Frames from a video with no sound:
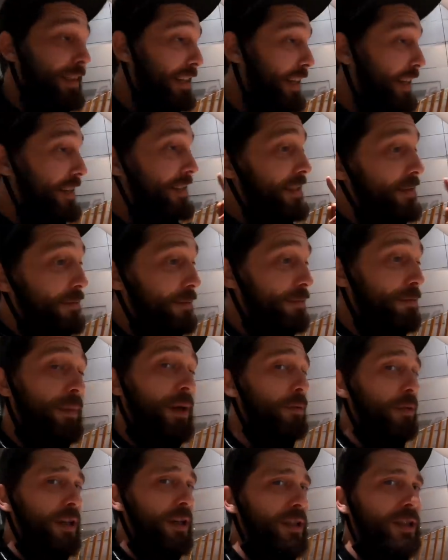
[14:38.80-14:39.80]
That's
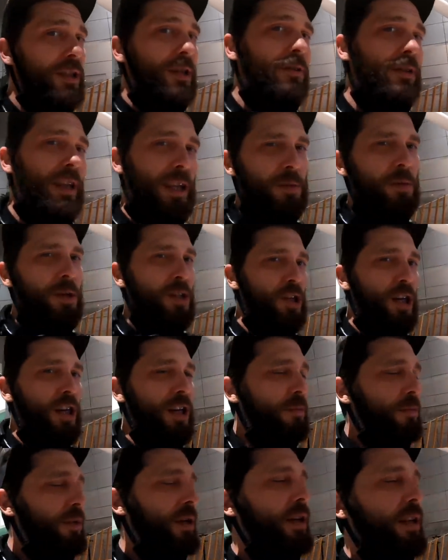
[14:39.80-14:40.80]
my ringtone. That's my
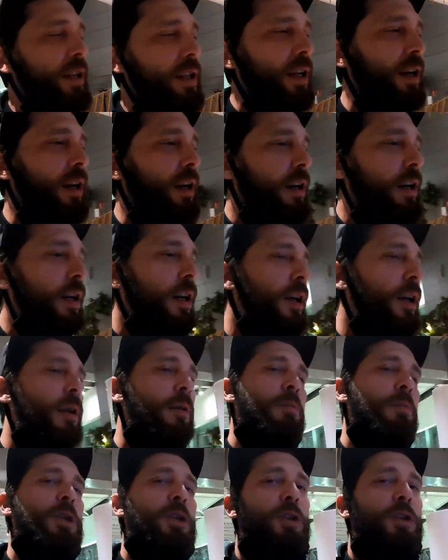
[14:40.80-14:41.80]
jam right there.
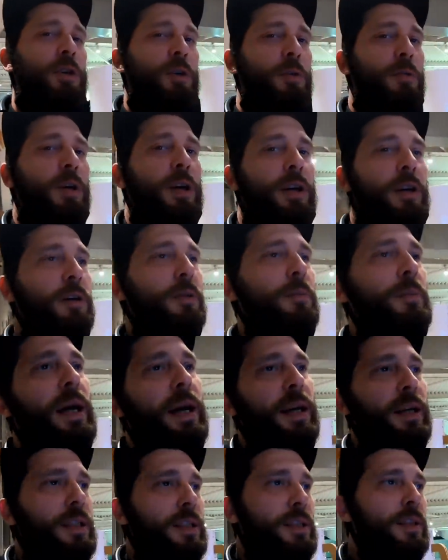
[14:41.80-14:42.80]
Be sure to wear your
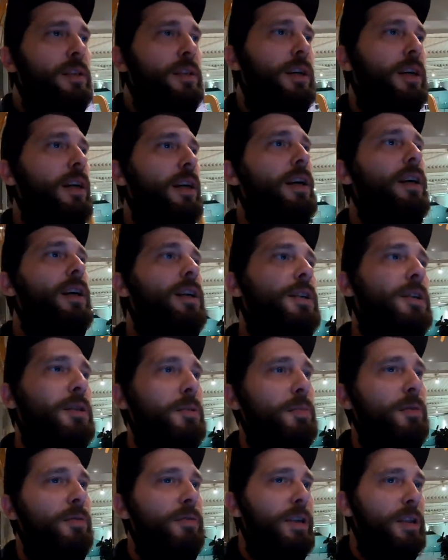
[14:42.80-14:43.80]
mask uh,
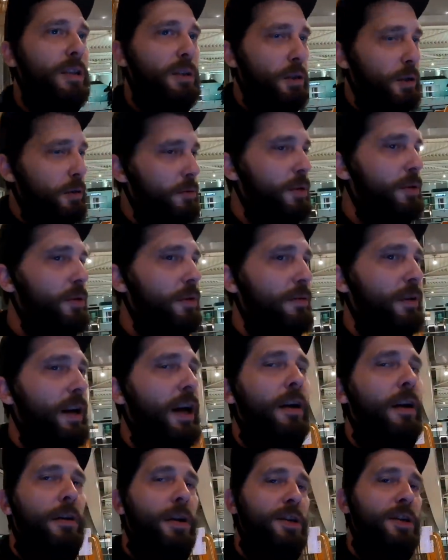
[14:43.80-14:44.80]
to prevent
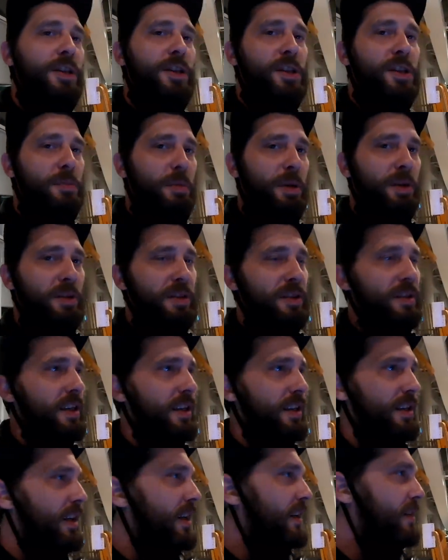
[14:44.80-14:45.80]
coronavirus, she's about to
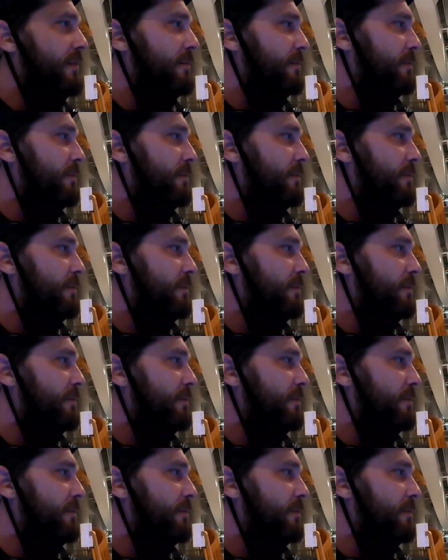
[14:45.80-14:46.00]
tell you.